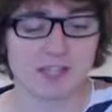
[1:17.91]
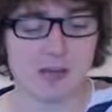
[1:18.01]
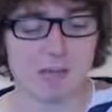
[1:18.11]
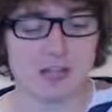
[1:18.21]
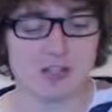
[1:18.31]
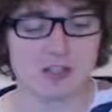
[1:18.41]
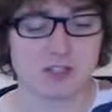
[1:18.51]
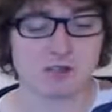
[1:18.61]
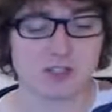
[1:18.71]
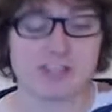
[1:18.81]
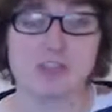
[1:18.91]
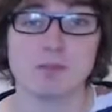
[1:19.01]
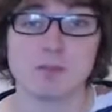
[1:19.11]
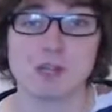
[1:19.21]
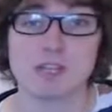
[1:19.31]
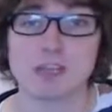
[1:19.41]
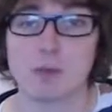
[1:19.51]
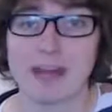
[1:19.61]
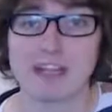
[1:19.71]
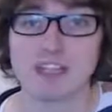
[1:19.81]
and measures relate to the music
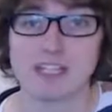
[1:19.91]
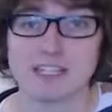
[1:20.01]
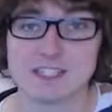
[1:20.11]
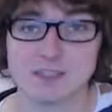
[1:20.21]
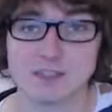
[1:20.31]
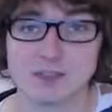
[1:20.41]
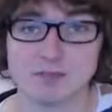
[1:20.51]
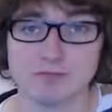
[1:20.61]
we actually listen to.